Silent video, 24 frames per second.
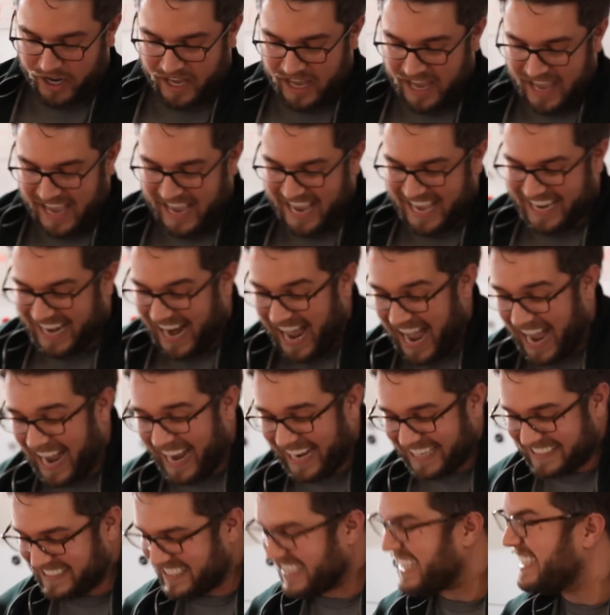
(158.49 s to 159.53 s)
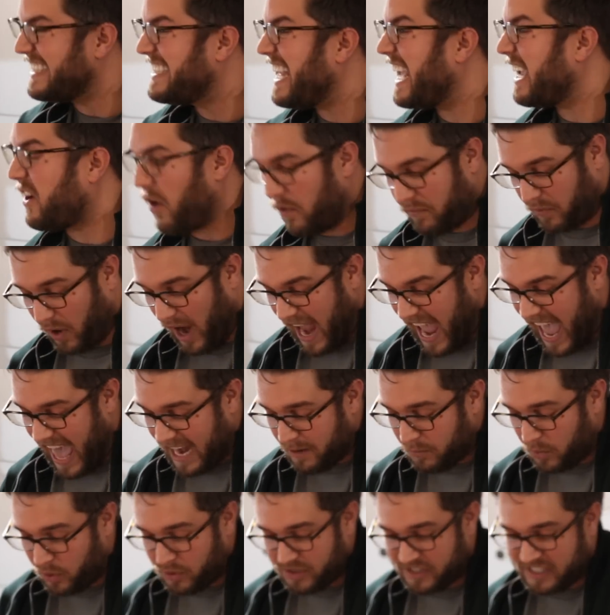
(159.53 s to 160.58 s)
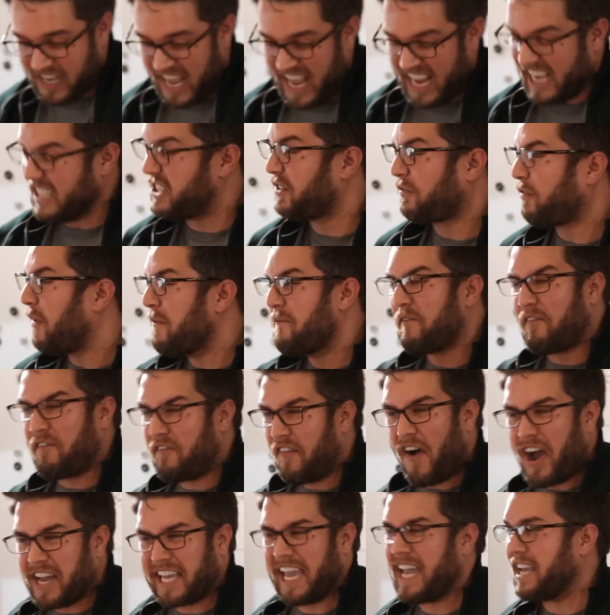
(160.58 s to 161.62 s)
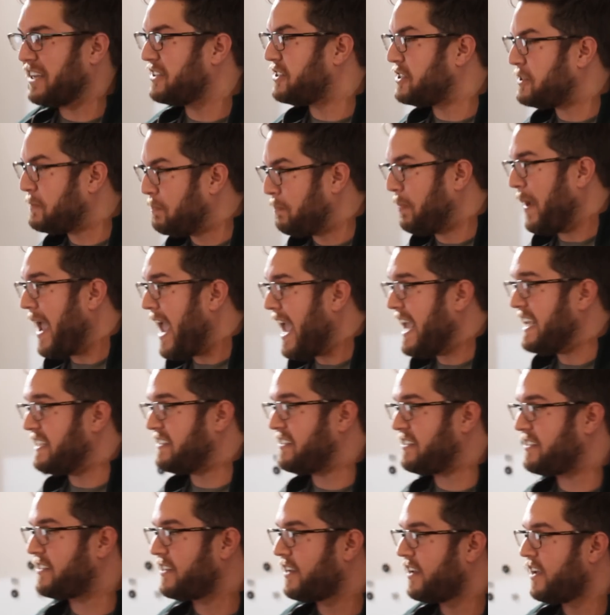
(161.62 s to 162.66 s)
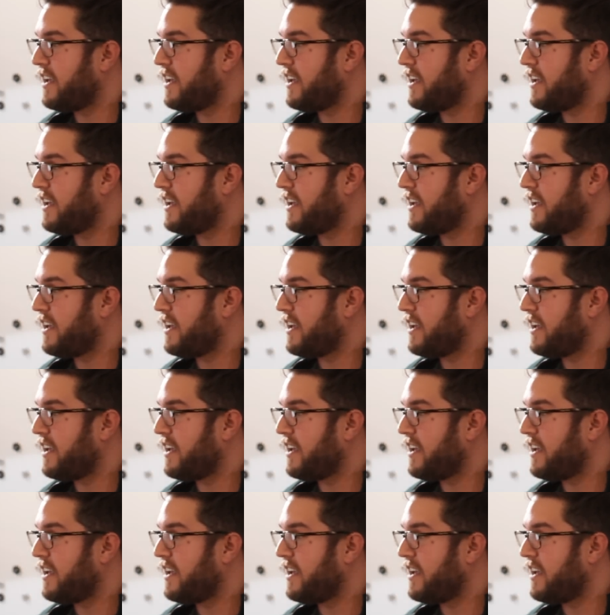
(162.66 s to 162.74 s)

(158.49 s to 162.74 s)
it hides, it can take over animals, it's from f***ing space!